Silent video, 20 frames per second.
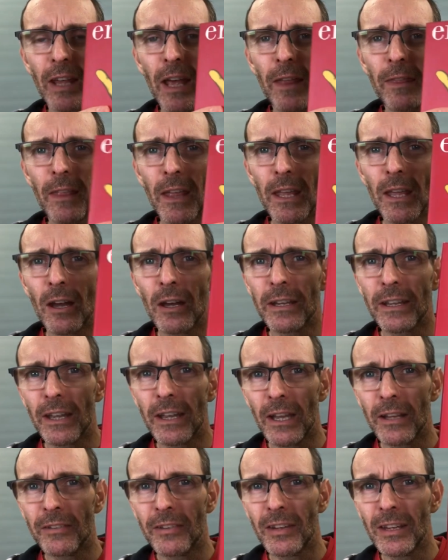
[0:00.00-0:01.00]
and they are
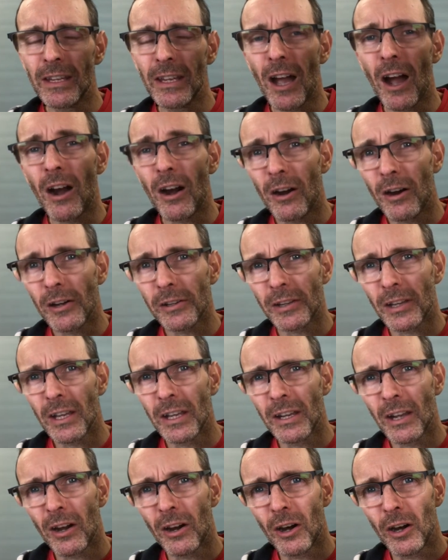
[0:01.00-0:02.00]
getting harder and
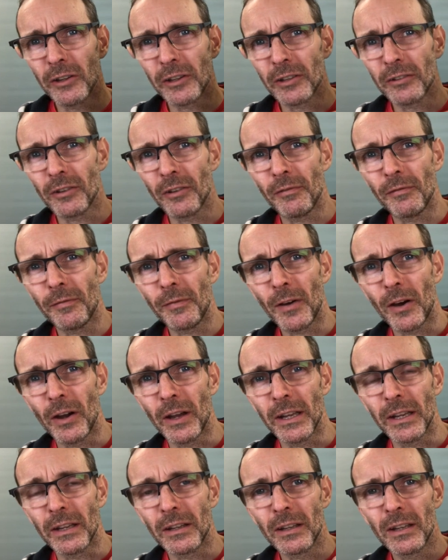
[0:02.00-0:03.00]
harder to
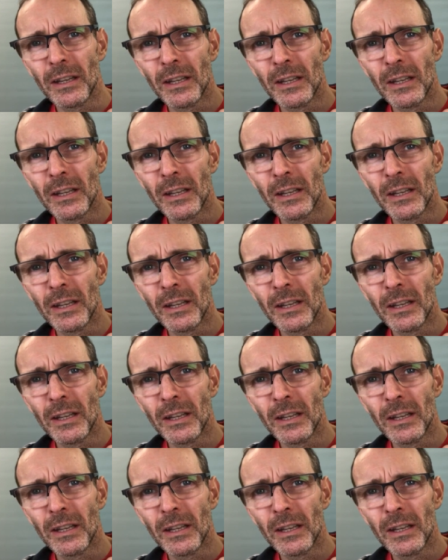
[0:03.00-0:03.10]
find.